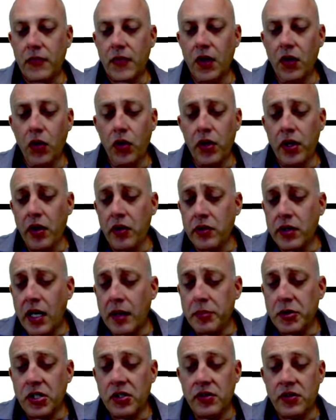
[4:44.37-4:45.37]
Or another
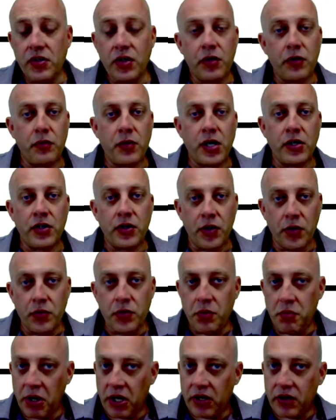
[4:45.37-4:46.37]
option is you could run your own
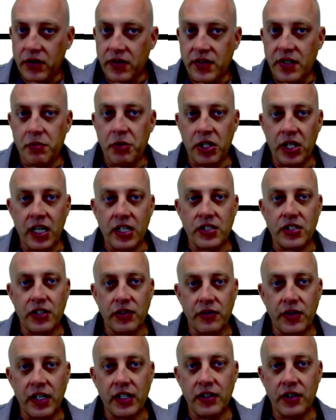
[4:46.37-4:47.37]
numerical simulation,
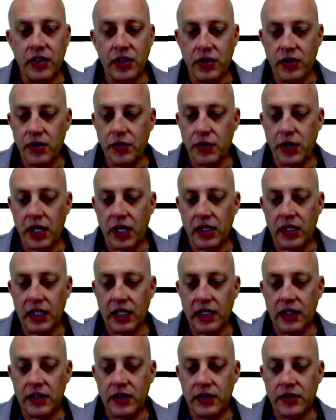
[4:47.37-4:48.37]
right? You could do a
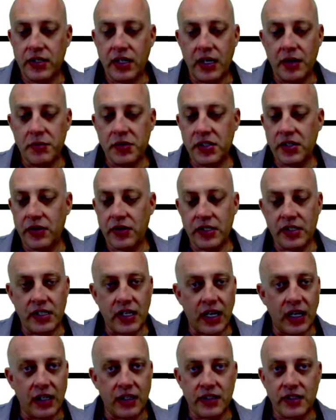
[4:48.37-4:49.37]
nonlinear time series
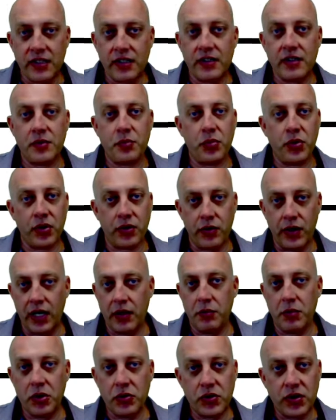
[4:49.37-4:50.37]
analysis, put
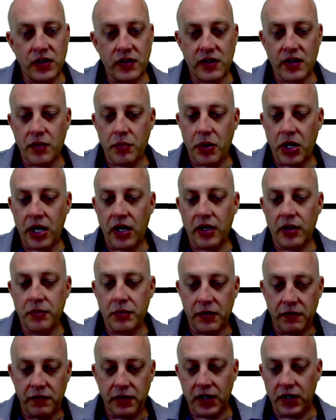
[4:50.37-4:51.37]
ground motions in the bottom,
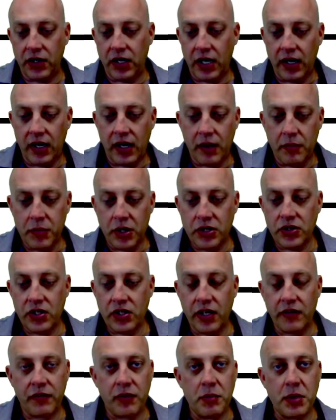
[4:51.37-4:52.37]
and figure out how much
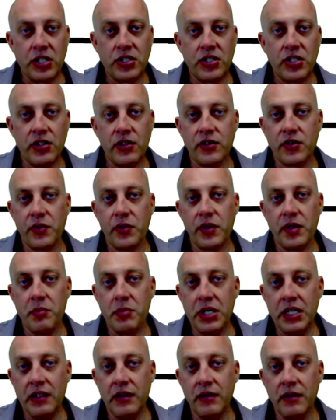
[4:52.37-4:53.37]
deformation there's going to
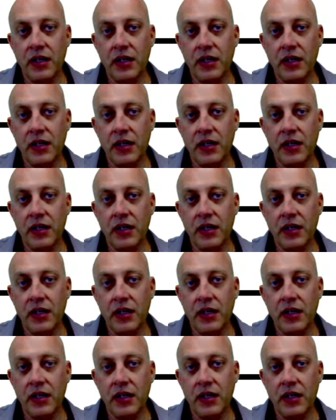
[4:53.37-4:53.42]
be.